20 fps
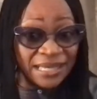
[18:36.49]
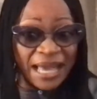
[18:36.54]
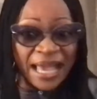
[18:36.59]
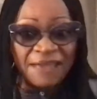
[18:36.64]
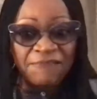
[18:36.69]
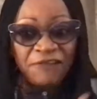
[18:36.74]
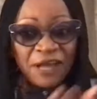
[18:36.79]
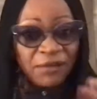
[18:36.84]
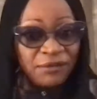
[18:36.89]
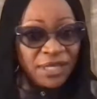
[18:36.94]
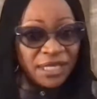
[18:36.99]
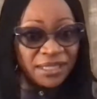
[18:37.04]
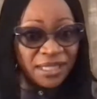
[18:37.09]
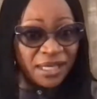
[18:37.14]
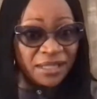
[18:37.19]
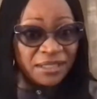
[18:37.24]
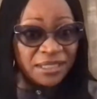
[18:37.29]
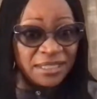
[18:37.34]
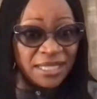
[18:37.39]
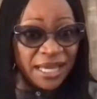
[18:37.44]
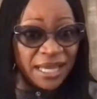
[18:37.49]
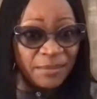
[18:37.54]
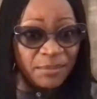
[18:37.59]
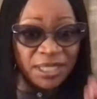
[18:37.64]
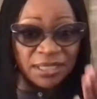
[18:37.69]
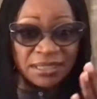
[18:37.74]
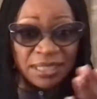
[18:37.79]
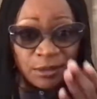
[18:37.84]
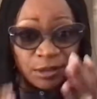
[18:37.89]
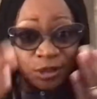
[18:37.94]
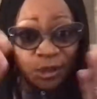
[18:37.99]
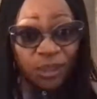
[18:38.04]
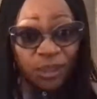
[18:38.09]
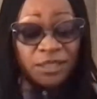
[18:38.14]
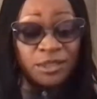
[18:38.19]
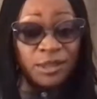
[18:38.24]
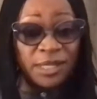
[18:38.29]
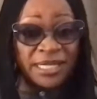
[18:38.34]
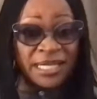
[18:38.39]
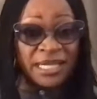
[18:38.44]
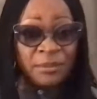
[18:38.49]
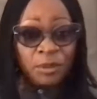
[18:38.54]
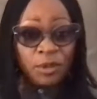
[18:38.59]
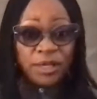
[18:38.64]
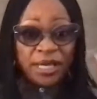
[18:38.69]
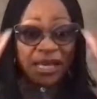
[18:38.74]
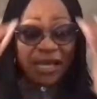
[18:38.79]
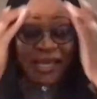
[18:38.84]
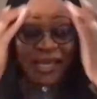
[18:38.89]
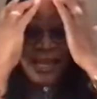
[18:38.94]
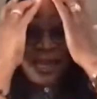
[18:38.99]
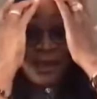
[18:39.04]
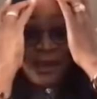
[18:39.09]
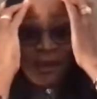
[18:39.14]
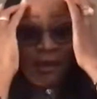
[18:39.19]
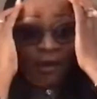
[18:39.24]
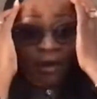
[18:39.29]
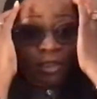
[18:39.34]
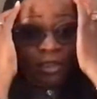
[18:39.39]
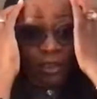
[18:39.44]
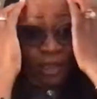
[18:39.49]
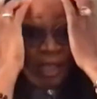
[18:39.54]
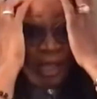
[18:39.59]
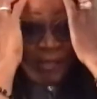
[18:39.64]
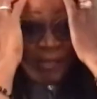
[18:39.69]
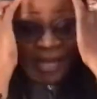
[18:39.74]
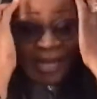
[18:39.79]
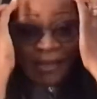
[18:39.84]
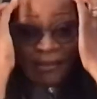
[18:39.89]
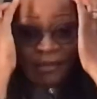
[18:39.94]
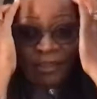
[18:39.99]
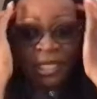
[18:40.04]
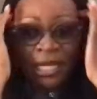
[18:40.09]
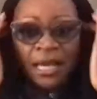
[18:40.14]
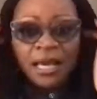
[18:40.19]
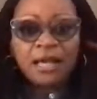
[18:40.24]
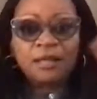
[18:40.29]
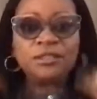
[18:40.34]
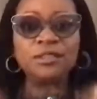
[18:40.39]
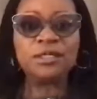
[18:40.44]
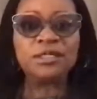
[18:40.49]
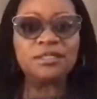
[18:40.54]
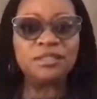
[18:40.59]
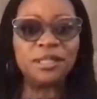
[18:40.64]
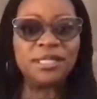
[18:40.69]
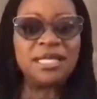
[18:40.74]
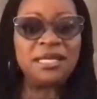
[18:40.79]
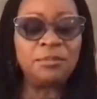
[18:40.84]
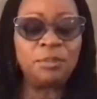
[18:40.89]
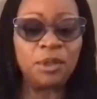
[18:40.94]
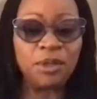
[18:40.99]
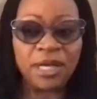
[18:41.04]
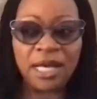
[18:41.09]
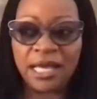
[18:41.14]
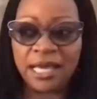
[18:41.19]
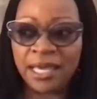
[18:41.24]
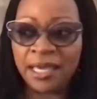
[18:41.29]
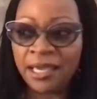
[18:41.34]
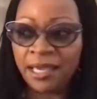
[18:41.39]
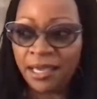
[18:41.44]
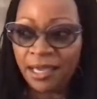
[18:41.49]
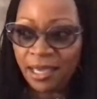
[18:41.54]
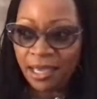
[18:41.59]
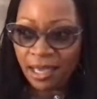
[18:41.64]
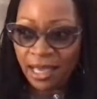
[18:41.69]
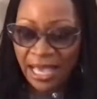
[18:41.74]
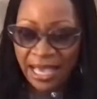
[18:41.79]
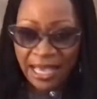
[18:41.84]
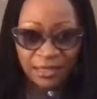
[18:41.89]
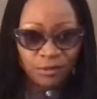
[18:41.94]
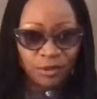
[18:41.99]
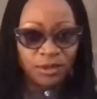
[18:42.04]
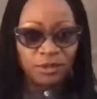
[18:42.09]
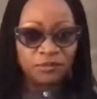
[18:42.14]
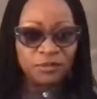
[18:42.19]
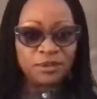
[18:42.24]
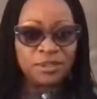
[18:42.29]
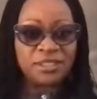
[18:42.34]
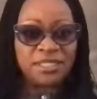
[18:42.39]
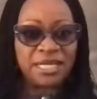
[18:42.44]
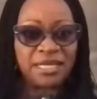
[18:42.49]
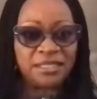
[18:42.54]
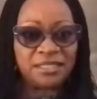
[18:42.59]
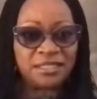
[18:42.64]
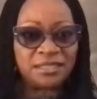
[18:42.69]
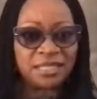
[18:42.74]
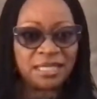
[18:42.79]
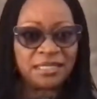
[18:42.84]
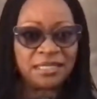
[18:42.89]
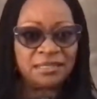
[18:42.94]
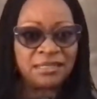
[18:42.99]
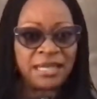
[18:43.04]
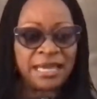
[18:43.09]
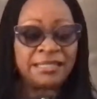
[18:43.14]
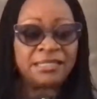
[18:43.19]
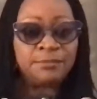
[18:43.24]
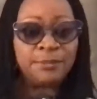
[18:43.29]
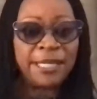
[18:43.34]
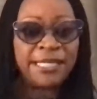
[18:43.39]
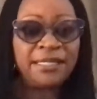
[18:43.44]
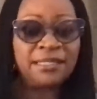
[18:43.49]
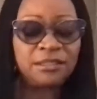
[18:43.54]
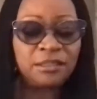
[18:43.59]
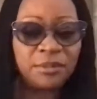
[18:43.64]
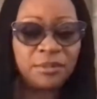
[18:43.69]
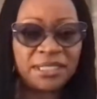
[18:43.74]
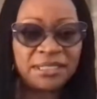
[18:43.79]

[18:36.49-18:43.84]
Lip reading: I found out the other day because I was talking to an Igbo guy on Clubhouse. I was talking to an Igbo guy. I had one of those stages and he explained it to me.